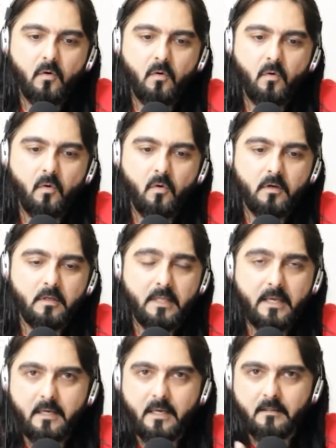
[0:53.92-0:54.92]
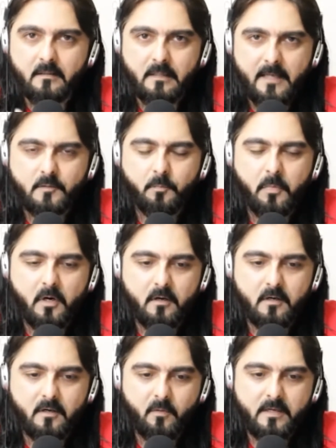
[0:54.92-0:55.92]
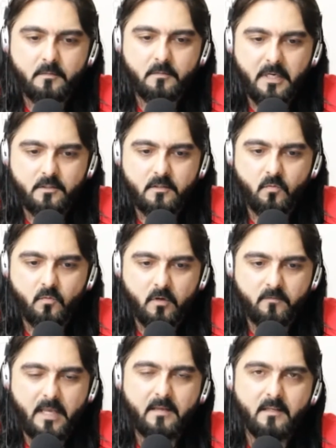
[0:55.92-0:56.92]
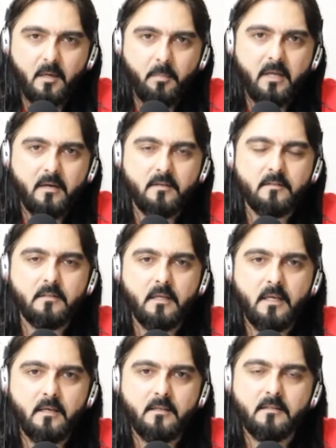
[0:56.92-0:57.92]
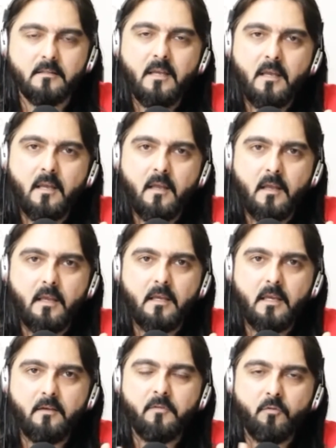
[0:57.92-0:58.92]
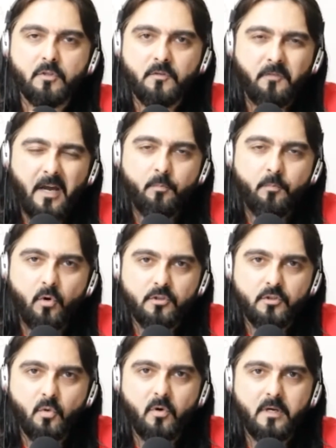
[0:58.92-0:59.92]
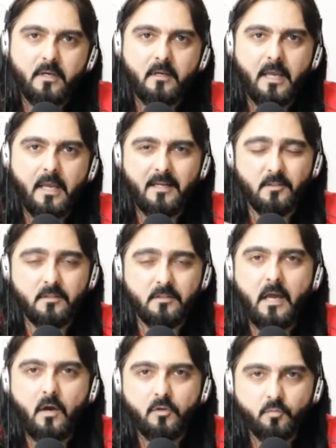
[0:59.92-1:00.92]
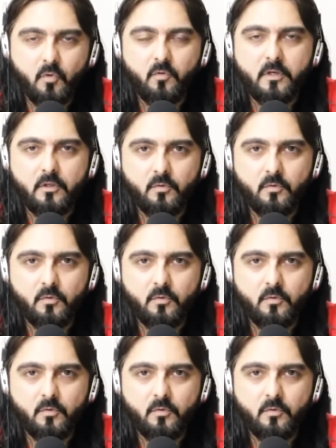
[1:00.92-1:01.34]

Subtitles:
Or like in the last part, Awais mentioned one of the anti-patterns is if it was 5 point story and it's moving to